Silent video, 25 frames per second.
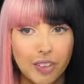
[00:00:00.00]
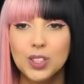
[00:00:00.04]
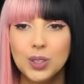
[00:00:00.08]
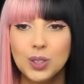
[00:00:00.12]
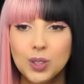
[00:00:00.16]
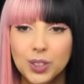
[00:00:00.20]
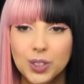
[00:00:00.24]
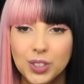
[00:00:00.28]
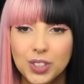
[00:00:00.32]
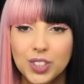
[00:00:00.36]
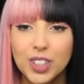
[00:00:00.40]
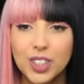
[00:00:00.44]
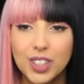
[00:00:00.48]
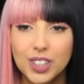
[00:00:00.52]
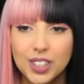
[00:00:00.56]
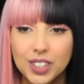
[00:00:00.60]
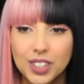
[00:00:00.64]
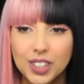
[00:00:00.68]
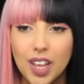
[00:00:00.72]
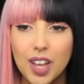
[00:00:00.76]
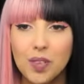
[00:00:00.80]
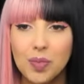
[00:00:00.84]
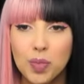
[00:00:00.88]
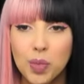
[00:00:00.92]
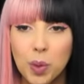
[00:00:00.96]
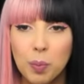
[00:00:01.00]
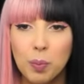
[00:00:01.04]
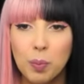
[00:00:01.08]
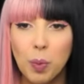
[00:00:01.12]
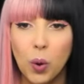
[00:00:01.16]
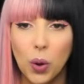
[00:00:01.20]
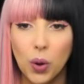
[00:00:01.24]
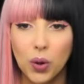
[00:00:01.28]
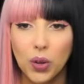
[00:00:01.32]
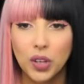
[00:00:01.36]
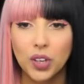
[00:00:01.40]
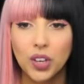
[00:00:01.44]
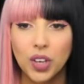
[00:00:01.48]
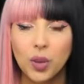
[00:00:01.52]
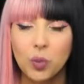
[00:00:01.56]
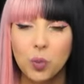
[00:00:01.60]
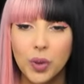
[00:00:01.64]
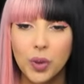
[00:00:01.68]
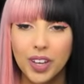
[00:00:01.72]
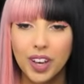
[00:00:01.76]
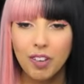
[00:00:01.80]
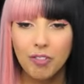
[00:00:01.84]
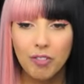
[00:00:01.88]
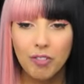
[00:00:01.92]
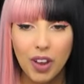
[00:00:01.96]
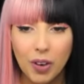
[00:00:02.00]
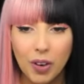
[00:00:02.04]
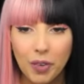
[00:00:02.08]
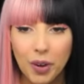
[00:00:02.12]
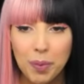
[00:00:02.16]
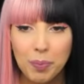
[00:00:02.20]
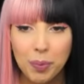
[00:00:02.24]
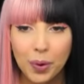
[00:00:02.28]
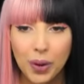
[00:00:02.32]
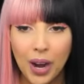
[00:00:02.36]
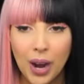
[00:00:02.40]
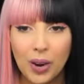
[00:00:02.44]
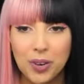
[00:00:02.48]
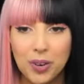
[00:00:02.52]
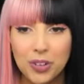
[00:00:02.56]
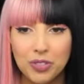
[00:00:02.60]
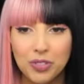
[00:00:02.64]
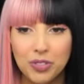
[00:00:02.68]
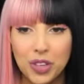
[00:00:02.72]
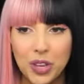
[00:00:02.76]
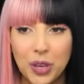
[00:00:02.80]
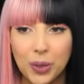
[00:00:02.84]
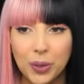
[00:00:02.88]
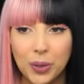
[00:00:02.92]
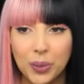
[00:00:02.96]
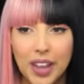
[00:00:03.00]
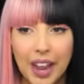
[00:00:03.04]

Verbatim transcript: You still saved the boy and we are very proud of you.